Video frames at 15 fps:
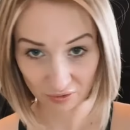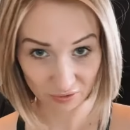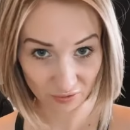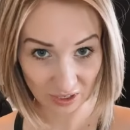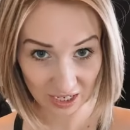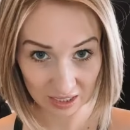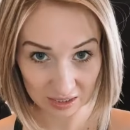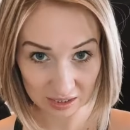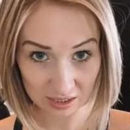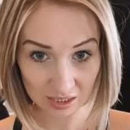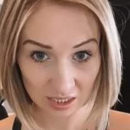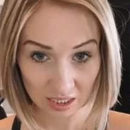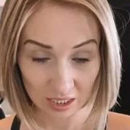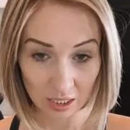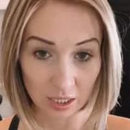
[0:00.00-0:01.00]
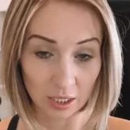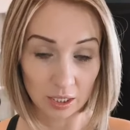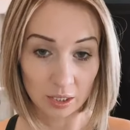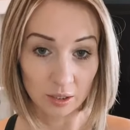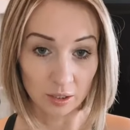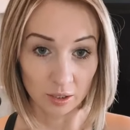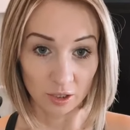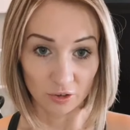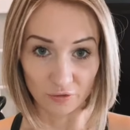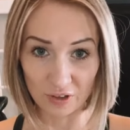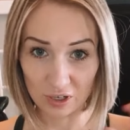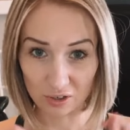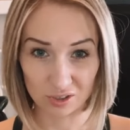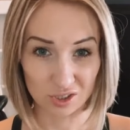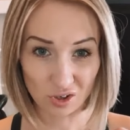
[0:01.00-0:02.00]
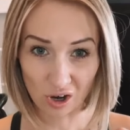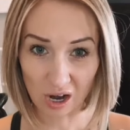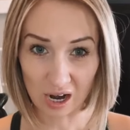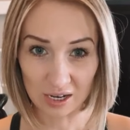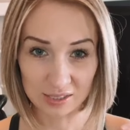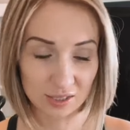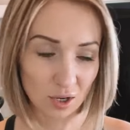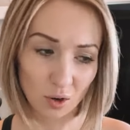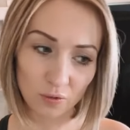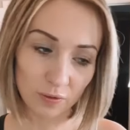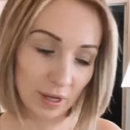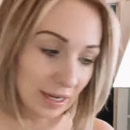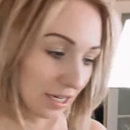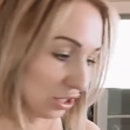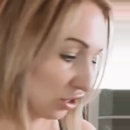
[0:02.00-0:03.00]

be fixed. Fingers crossed. Hopefully I